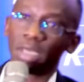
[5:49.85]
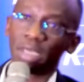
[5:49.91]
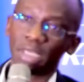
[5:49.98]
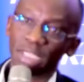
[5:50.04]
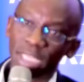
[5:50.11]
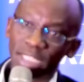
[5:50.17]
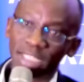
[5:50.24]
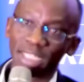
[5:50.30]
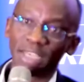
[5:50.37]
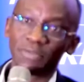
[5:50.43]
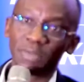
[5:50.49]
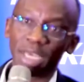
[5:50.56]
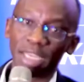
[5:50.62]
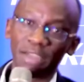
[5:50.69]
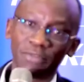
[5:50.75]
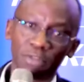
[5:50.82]
He just gave me
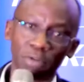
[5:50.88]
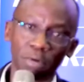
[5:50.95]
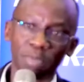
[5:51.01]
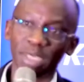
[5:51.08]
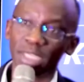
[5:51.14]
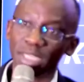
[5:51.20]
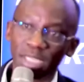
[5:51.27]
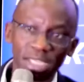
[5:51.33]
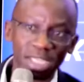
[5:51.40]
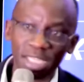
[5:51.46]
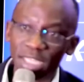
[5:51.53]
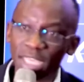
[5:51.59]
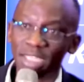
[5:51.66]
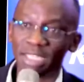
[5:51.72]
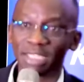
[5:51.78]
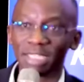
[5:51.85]
an envelope. He didn't
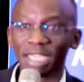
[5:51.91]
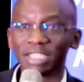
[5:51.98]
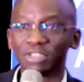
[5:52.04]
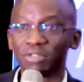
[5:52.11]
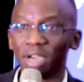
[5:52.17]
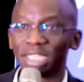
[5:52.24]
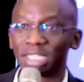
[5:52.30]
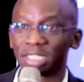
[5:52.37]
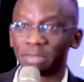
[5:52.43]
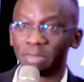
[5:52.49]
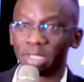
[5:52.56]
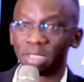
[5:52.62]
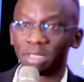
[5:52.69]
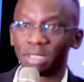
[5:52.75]
get a chance to ask me.